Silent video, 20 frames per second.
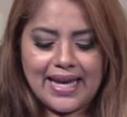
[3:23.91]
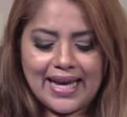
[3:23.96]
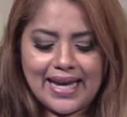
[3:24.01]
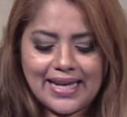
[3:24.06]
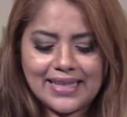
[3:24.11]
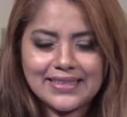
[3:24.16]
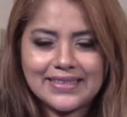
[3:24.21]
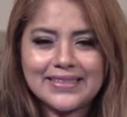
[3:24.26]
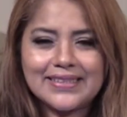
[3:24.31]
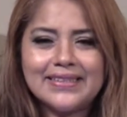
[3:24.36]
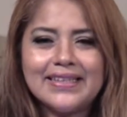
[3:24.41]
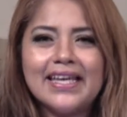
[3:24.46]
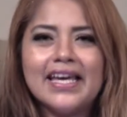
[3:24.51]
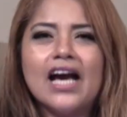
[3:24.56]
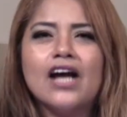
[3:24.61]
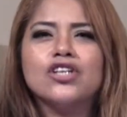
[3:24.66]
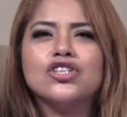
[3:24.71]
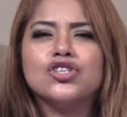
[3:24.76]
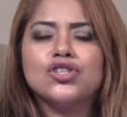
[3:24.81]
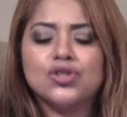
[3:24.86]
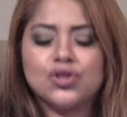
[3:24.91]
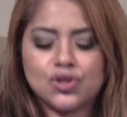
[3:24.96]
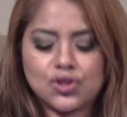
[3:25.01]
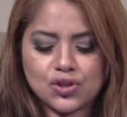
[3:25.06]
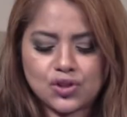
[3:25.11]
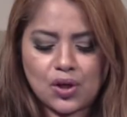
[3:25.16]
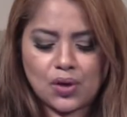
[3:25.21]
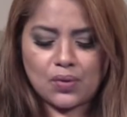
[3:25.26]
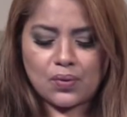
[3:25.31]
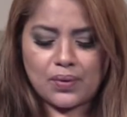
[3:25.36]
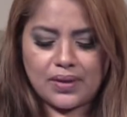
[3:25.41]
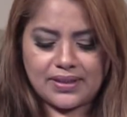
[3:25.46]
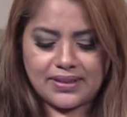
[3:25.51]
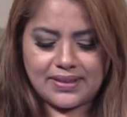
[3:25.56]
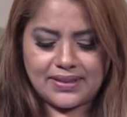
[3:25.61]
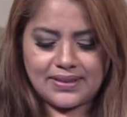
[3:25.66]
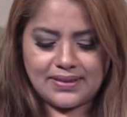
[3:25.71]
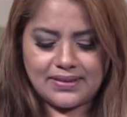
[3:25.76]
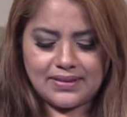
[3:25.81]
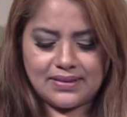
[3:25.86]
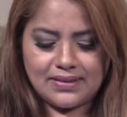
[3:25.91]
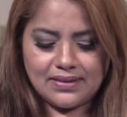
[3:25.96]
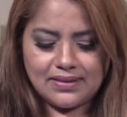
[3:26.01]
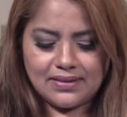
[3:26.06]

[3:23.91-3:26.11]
It's the assurance